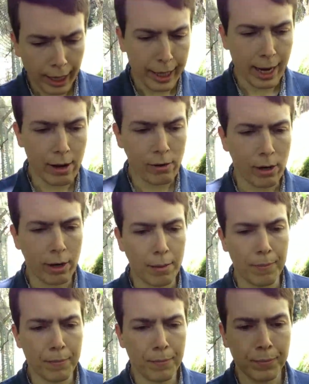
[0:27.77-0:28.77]

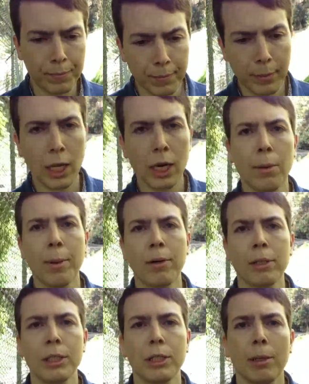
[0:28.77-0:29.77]
Now, you know,
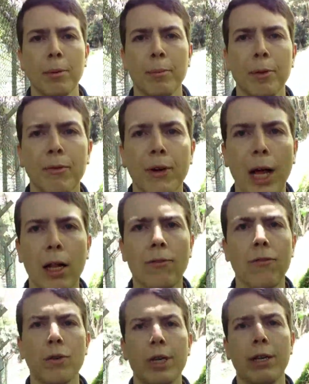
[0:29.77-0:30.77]
apparently some people in
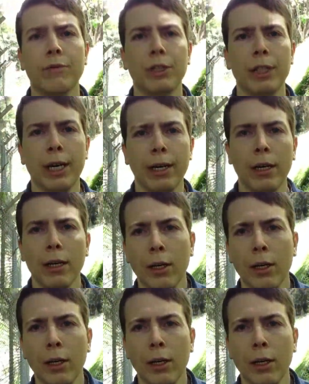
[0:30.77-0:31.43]
California have said,